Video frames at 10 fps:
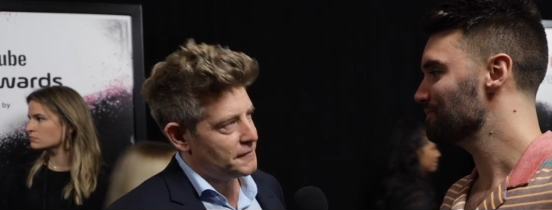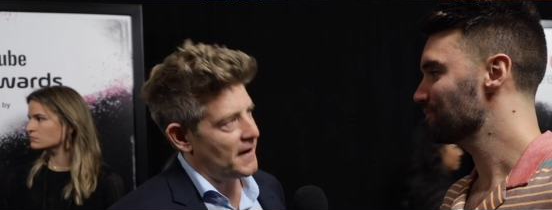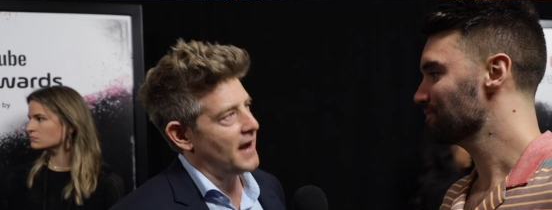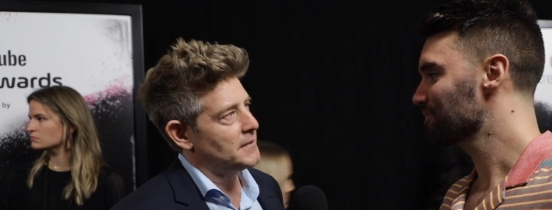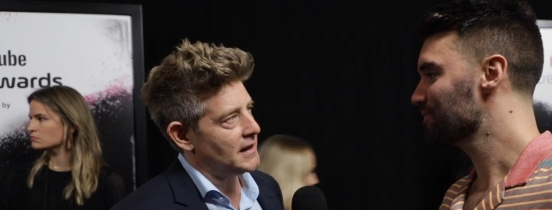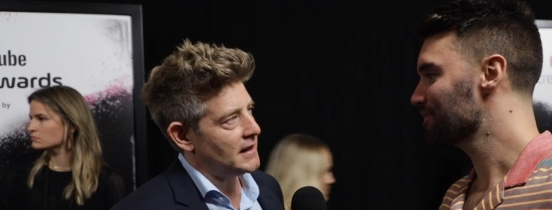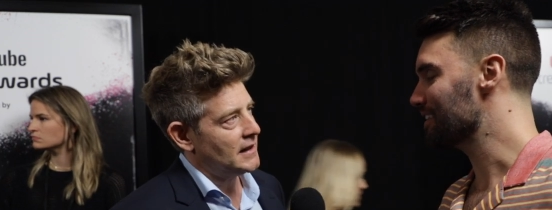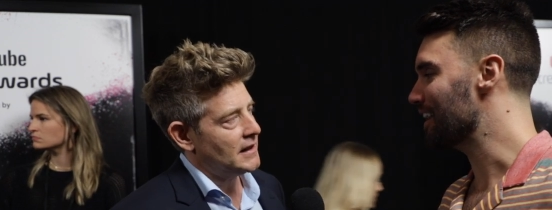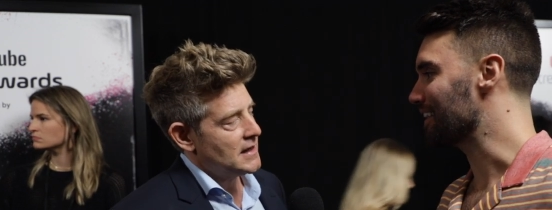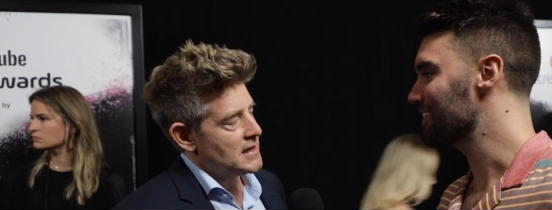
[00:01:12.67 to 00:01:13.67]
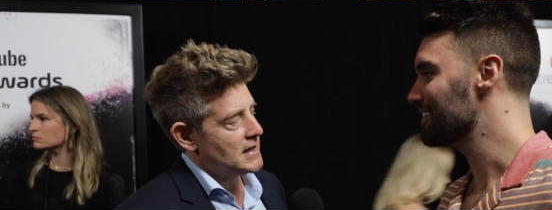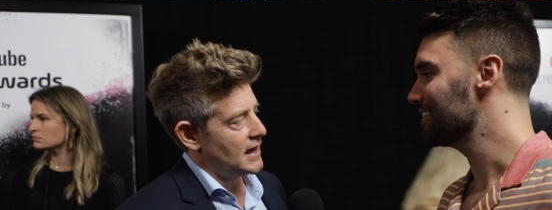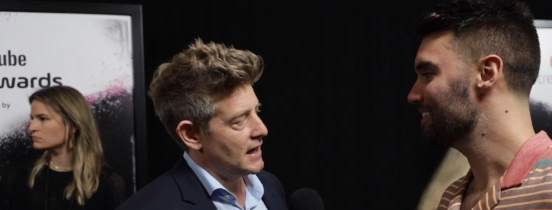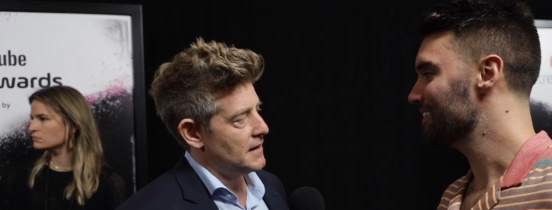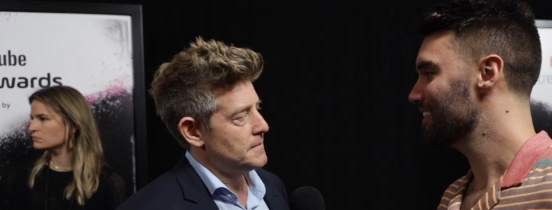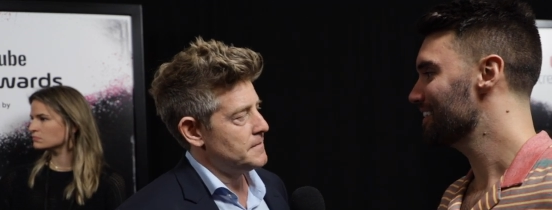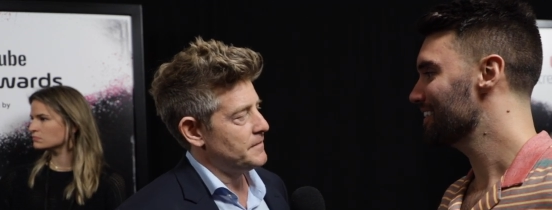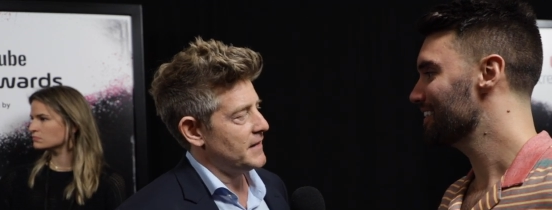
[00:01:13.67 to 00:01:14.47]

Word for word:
Speaker 1: find me. Yeah. Um,